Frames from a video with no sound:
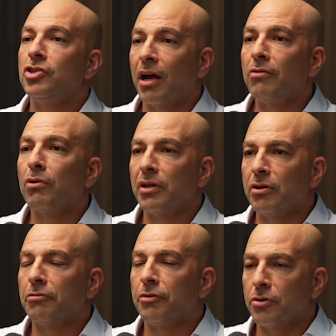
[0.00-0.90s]
generally
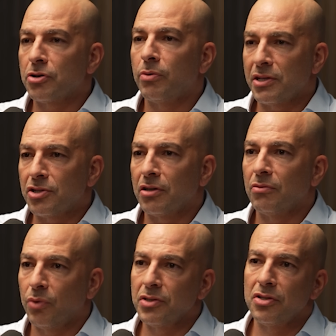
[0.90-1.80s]
their first
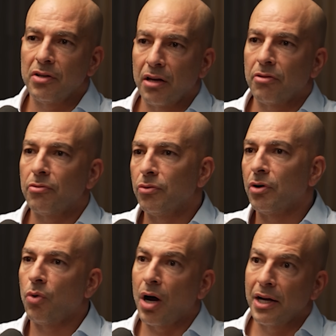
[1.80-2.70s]
question, once you get through
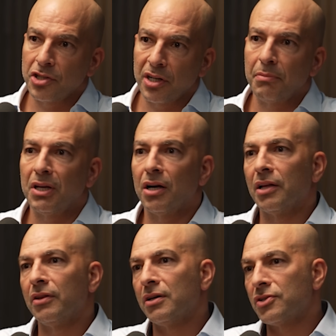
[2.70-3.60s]
the why should I be
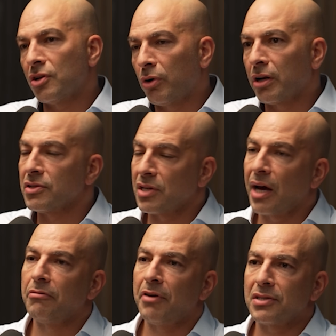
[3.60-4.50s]
on this and what are the
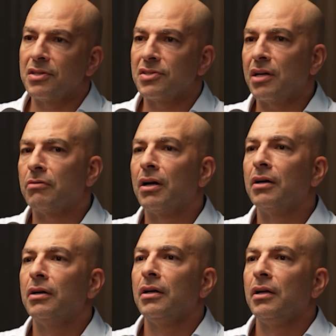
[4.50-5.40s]
side effects, et
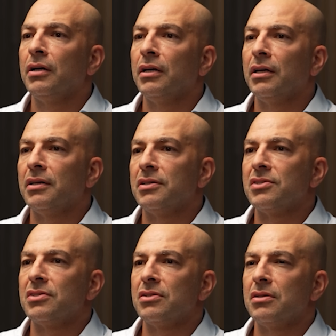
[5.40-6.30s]
cetera,
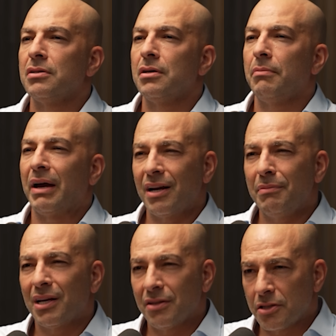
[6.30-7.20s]
is am I going
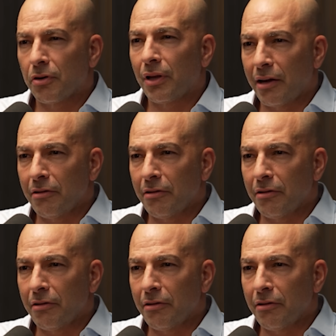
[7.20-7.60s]
to be on this for